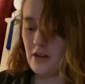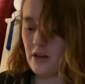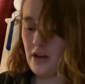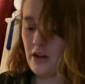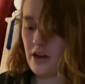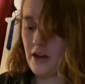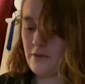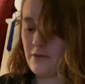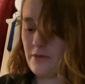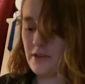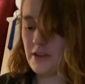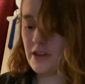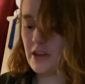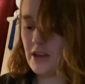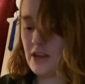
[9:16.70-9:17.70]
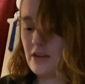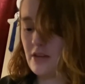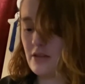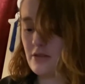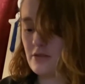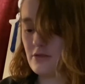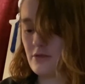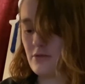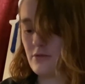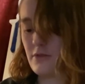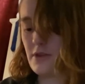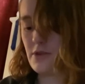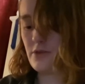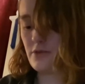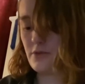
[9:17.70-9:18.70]
I've really
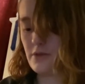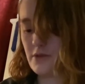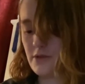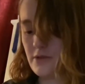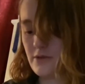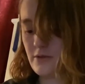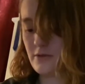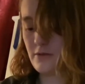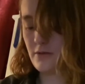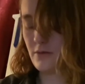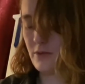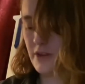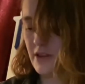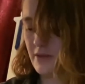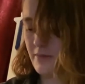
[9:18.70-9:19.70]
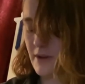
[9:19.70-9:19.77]
grown with my